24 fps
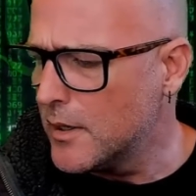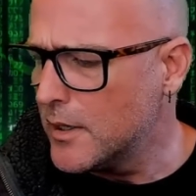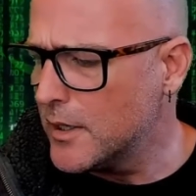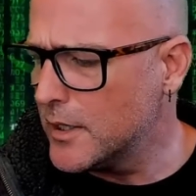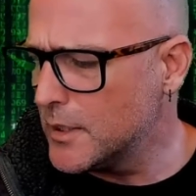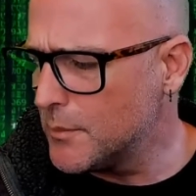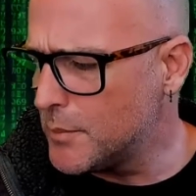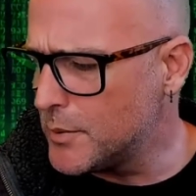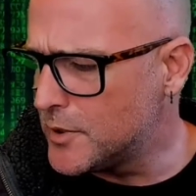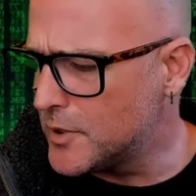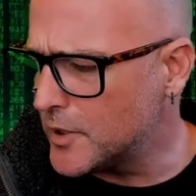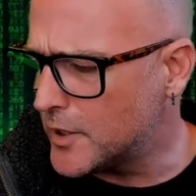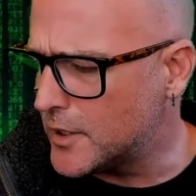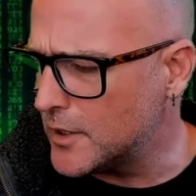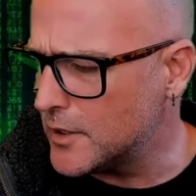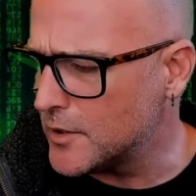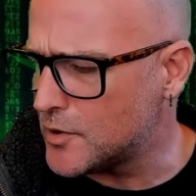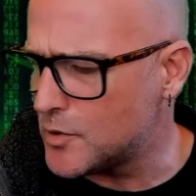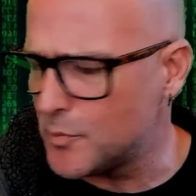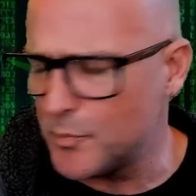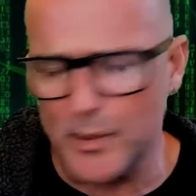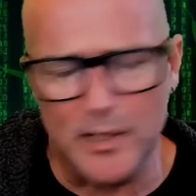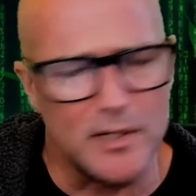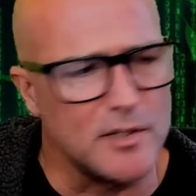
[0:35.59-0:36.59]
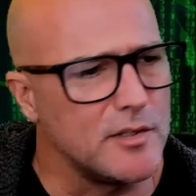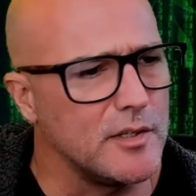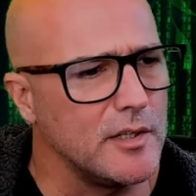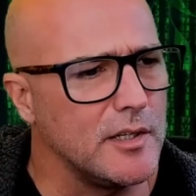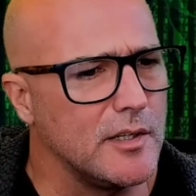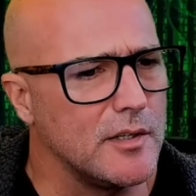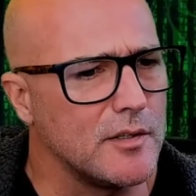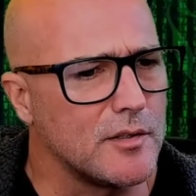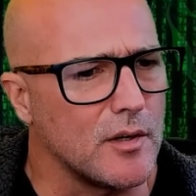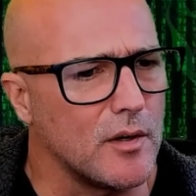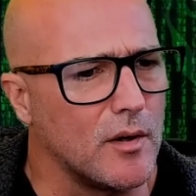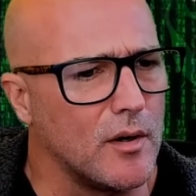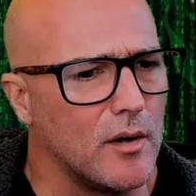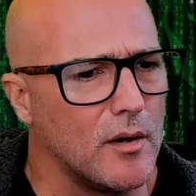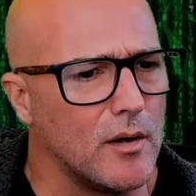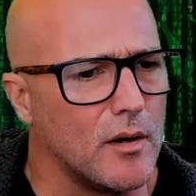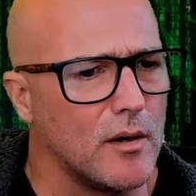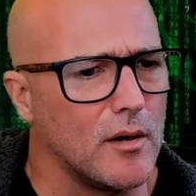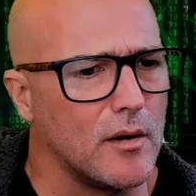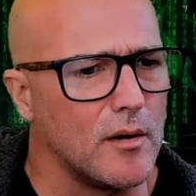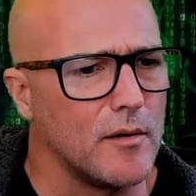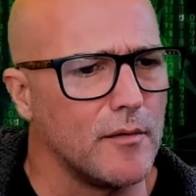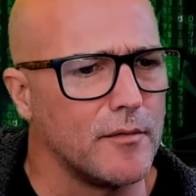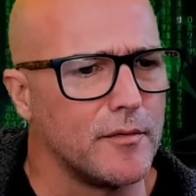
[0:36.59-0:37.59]
In a particular species
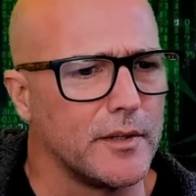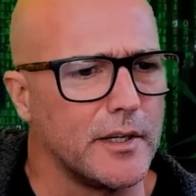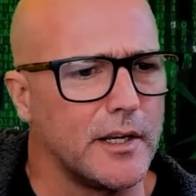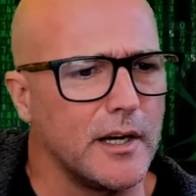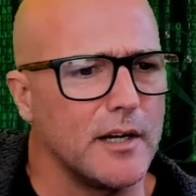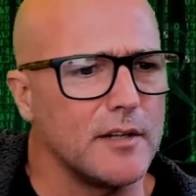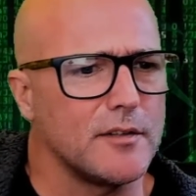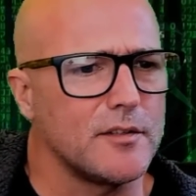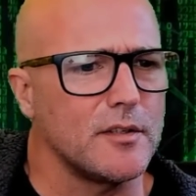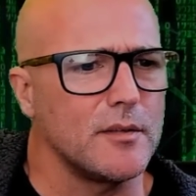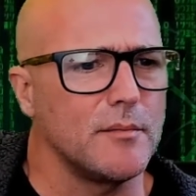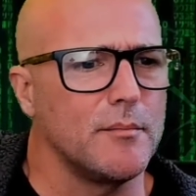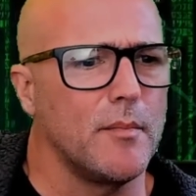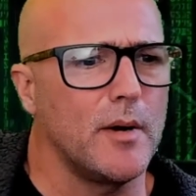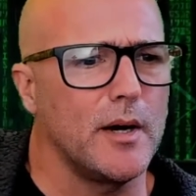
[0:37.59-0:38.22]
of gut